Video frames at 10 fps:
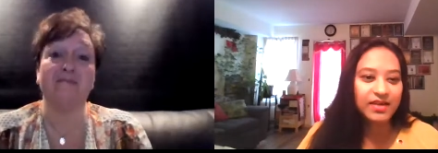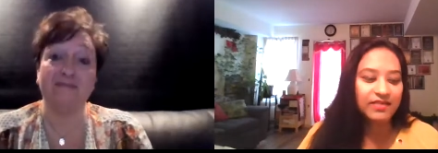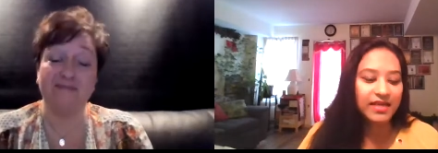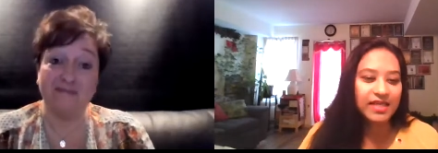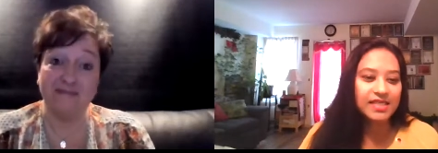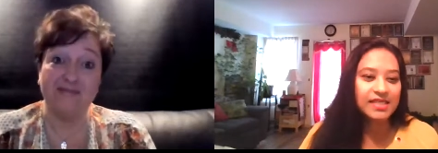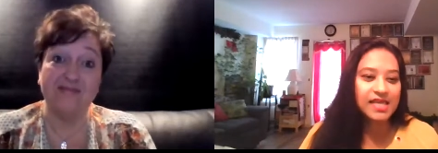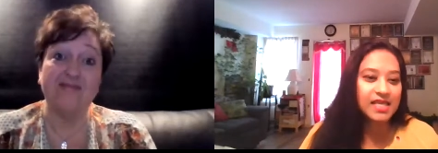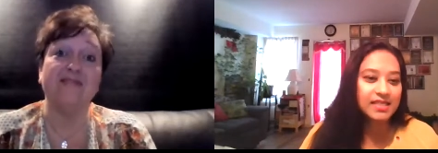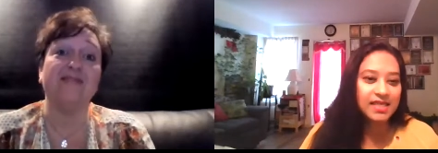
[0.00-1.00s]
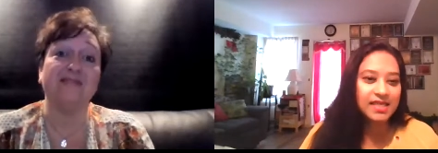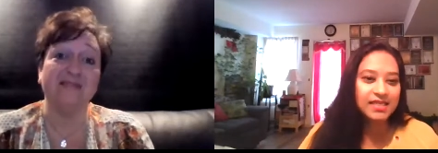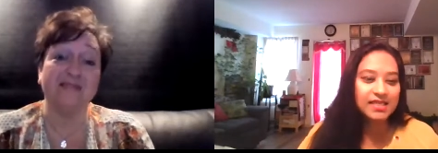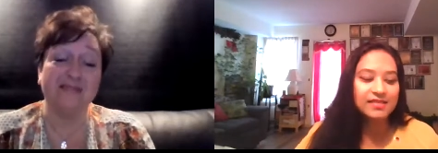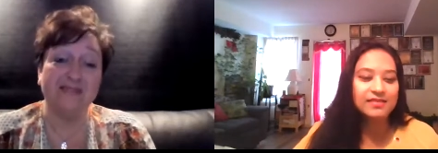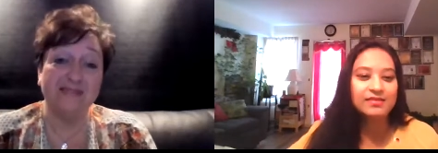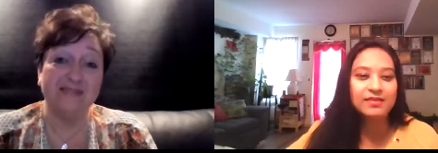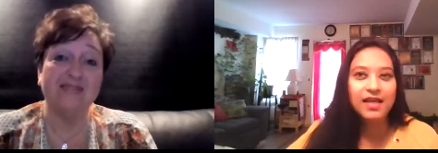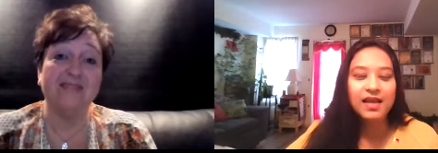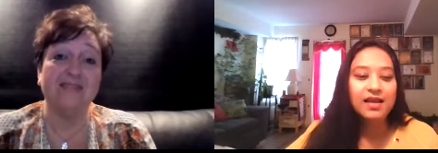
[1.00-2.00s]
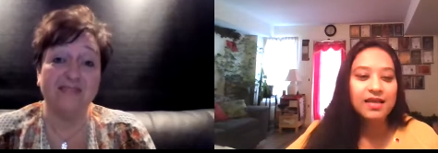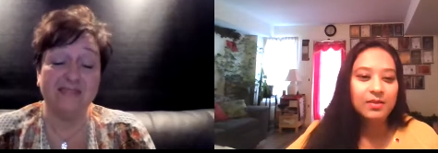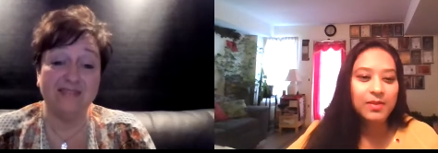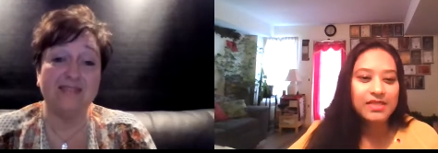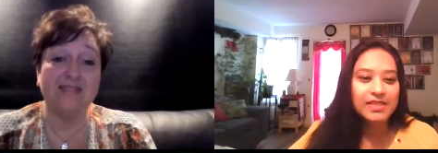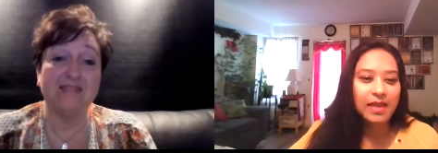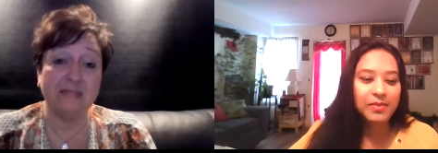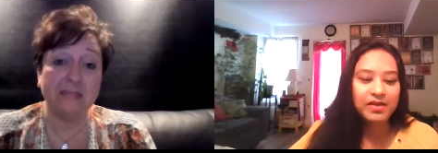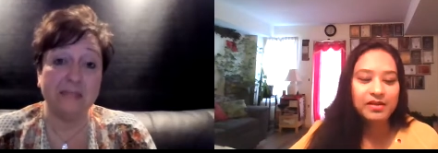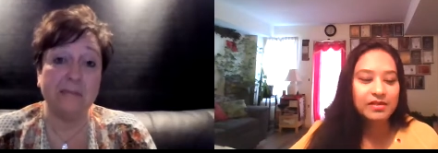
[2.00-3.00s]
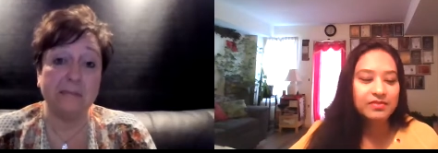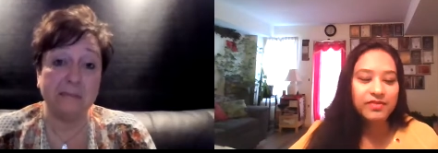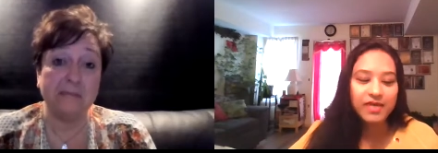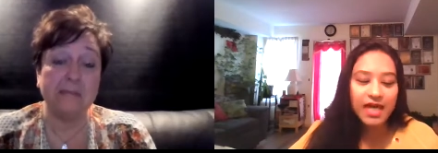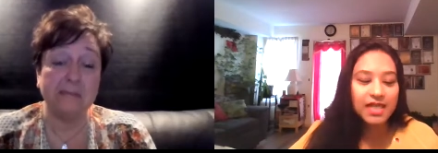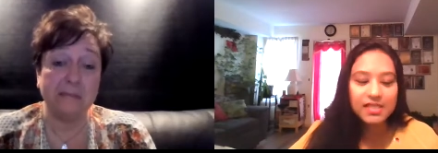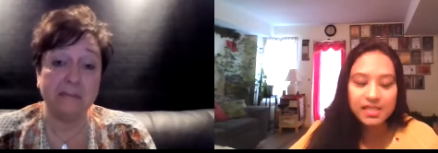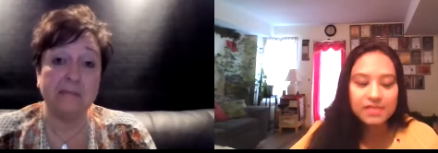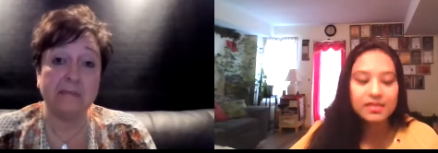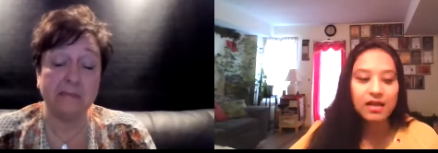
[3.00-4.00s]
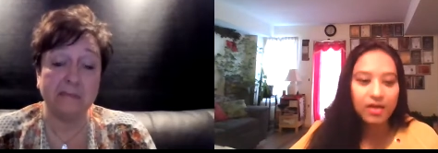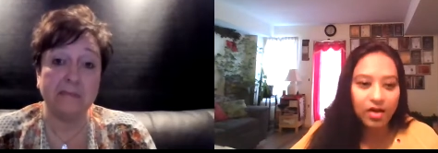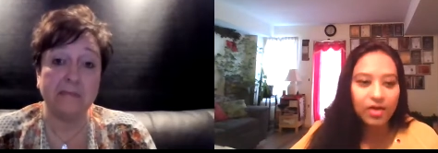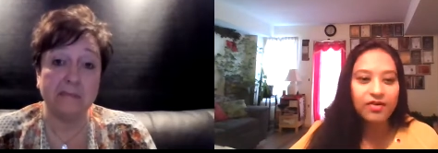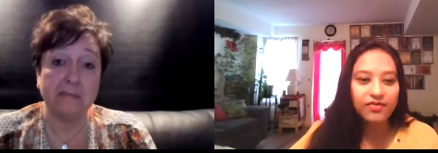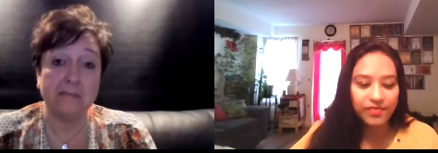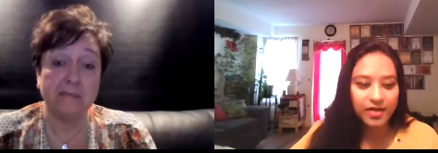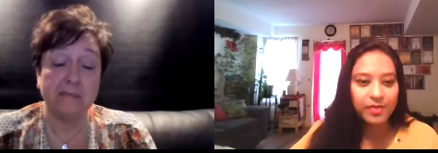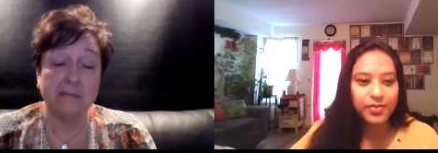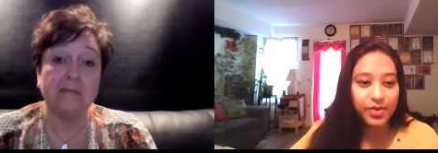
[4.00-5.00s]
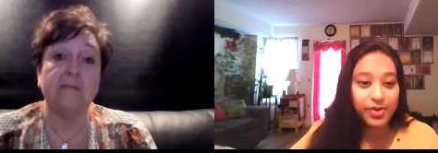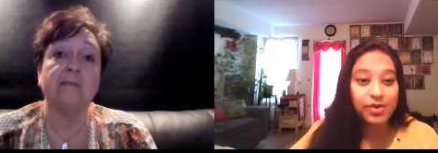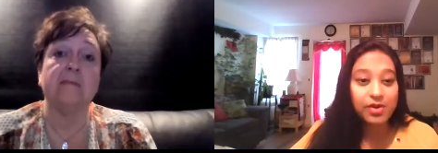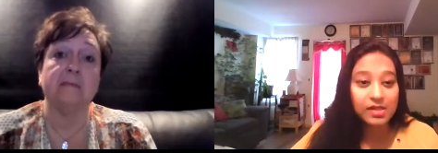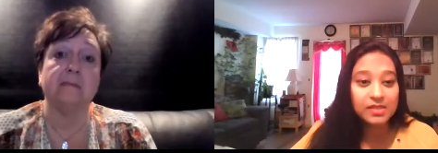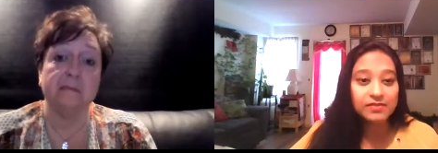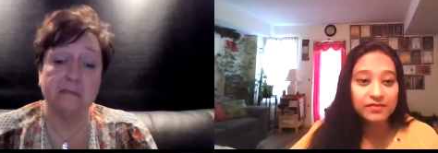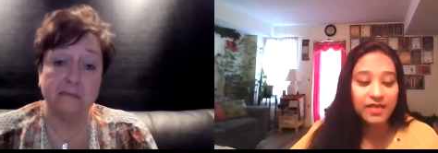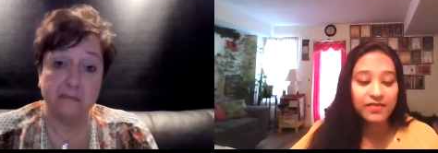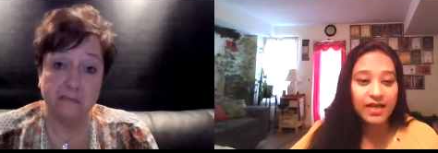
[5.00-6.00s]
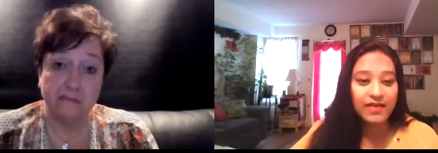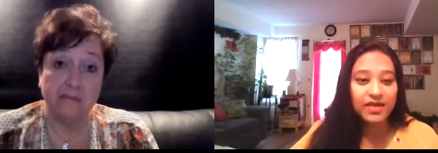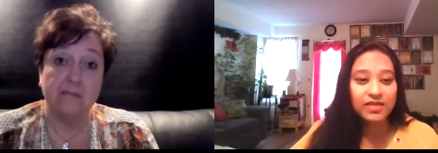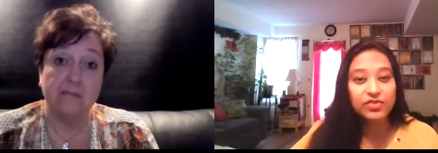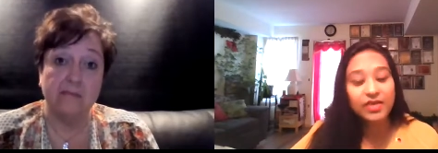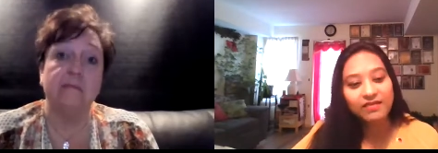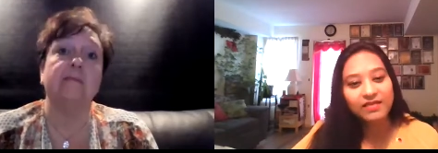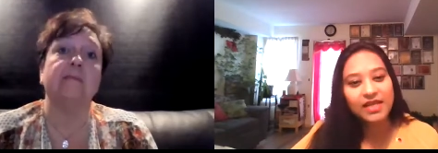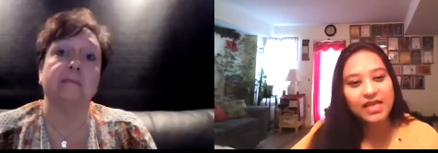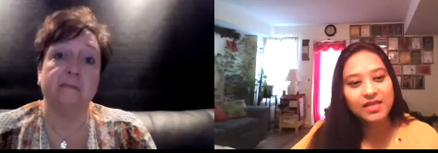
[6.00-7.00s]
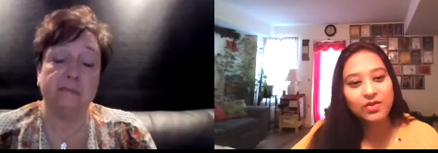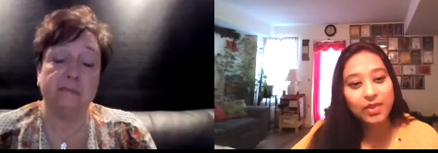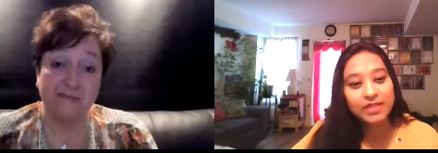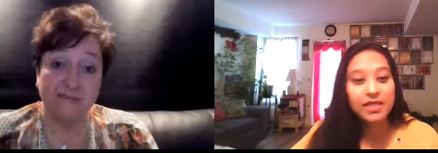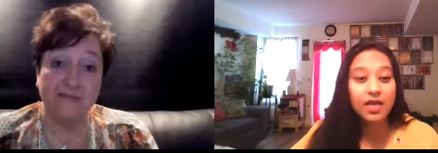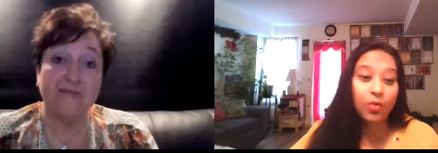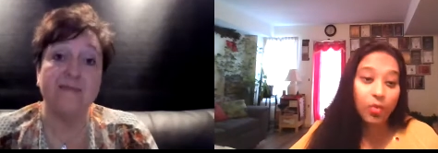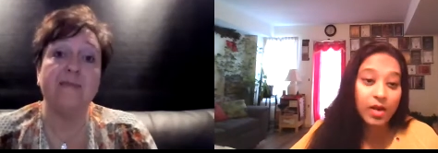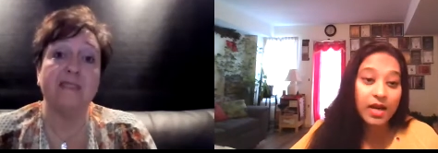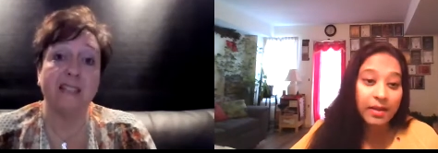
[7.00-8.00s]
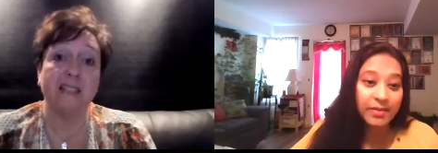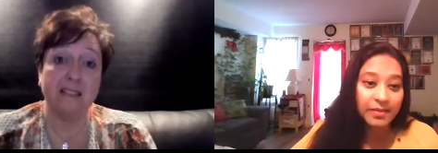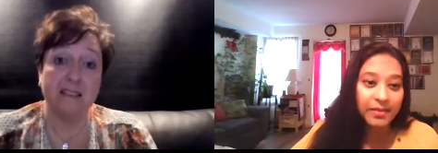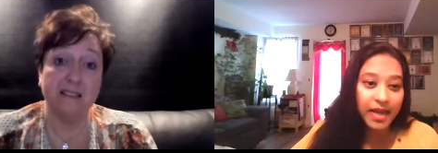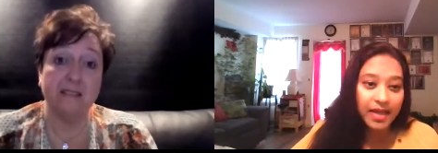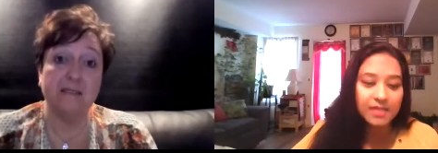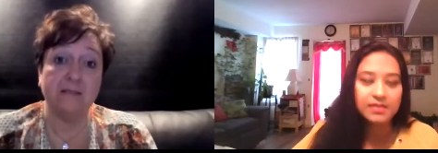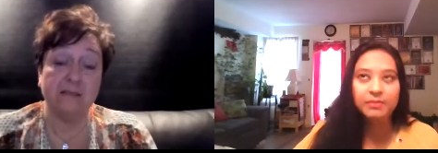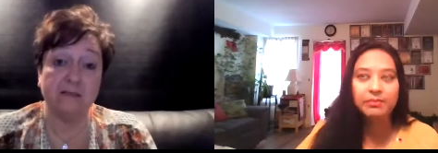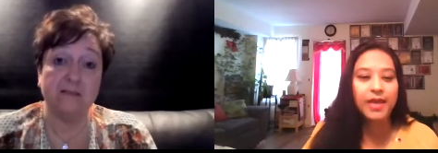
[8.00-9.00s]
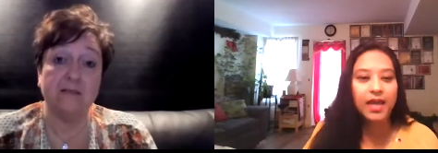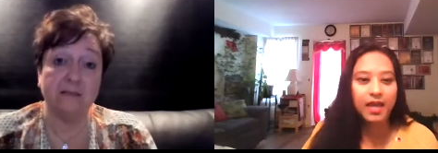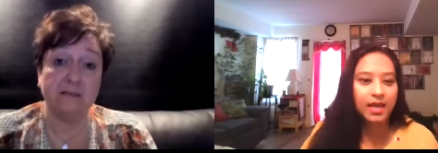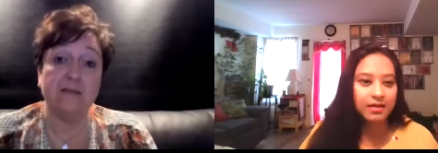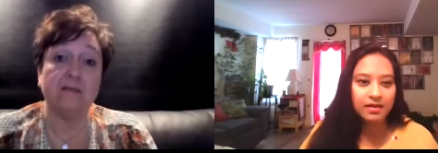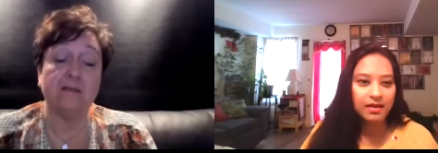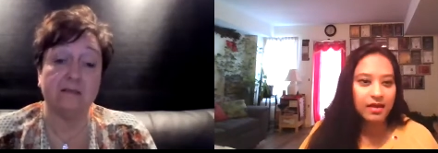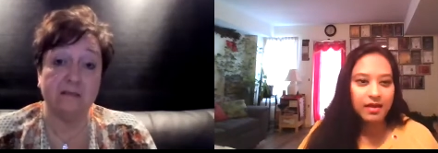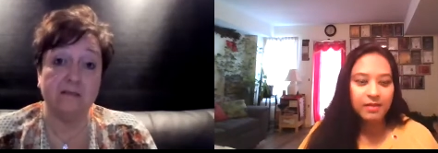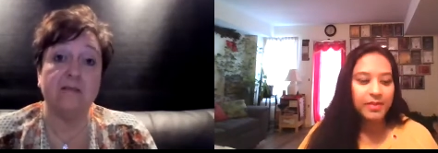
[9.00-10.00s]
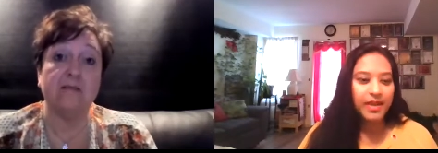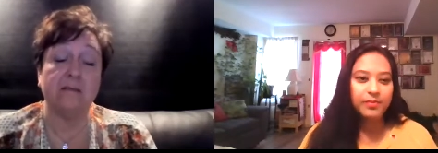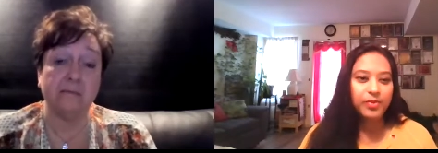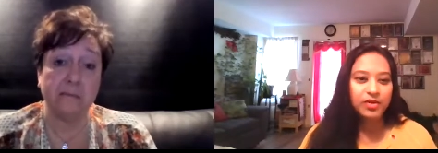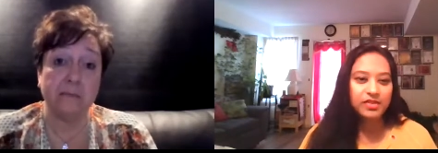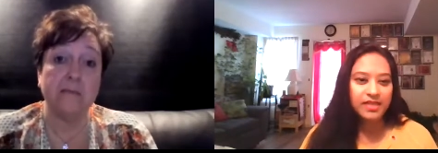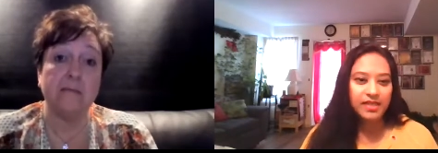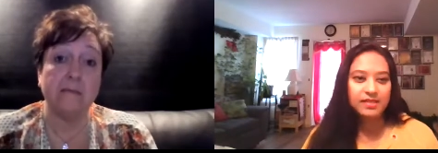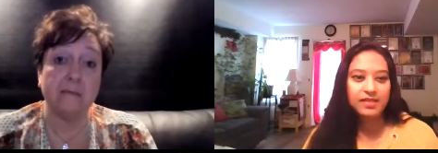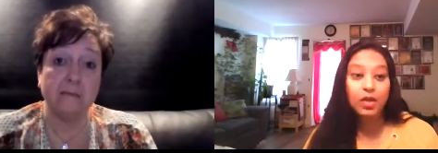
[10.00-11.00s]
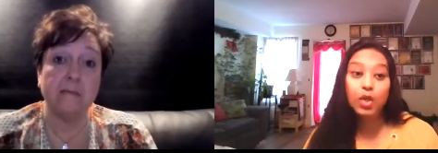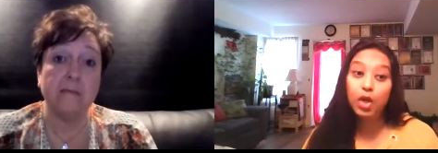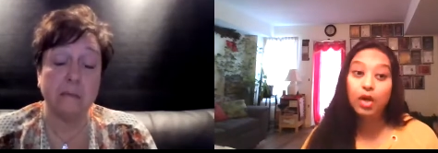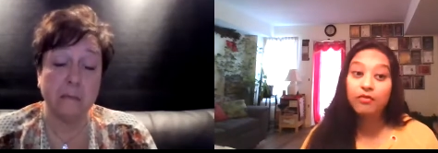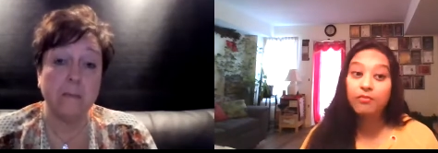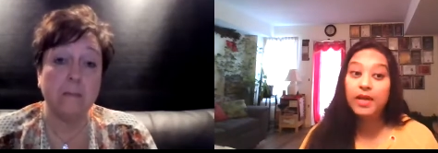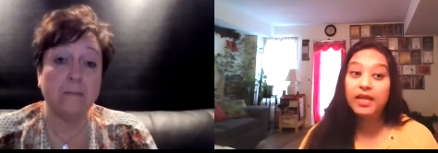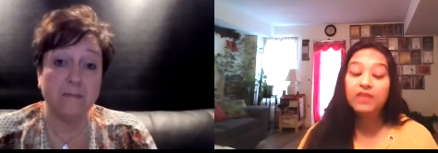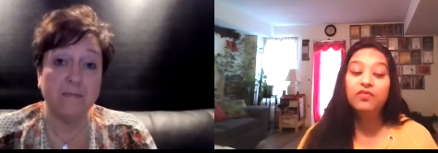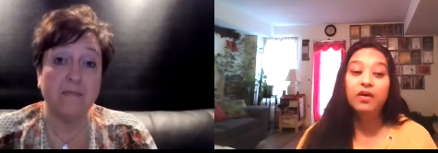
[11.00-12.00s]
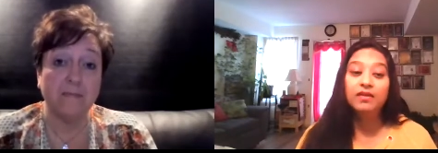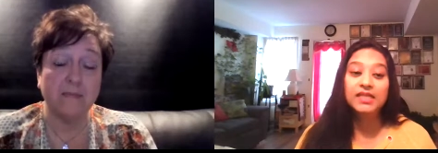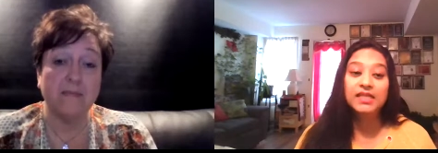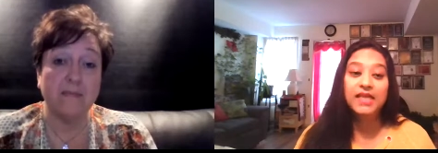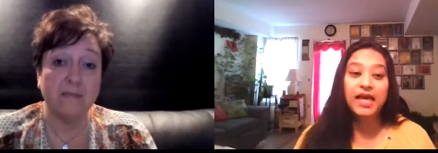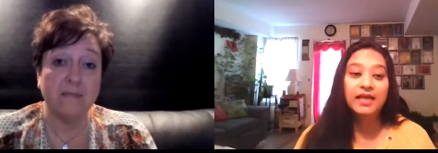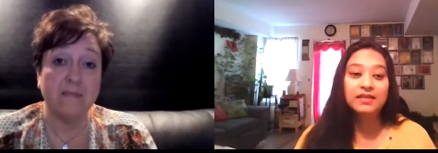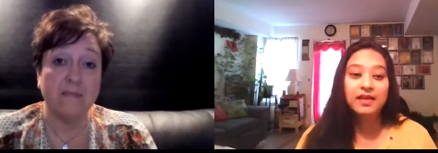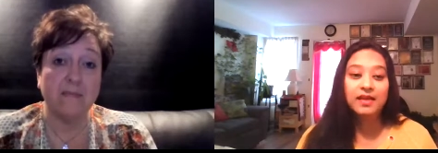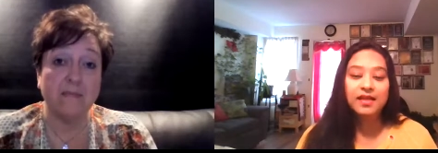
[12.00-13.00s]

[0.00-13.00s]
Speaker 1: traveling is easy to USA because for us it's a lot of uh, protocols while we are traveling in USA or coming back. It's a big, big process and a lot of money involved in that.